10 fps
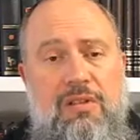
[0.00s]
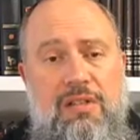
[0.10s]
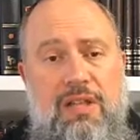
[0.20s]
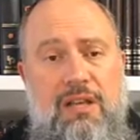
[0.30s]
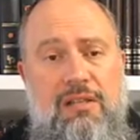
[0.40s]

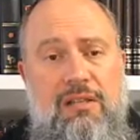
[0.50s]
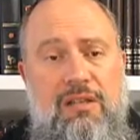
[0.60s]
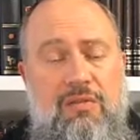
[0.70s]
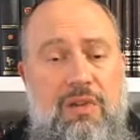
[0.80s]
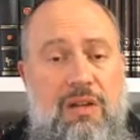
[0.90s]
states,
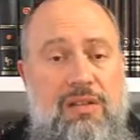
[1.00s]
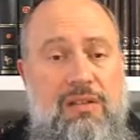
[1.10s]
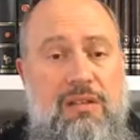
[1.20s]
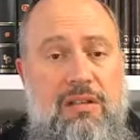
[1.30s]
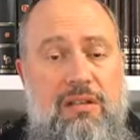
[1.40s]
as well
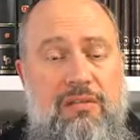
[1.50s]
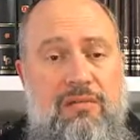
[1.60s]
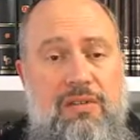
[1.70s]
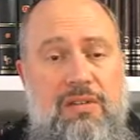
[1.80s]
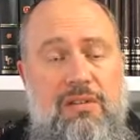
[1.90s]
as,
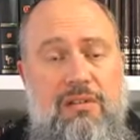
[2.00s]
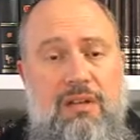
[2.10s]
for instance,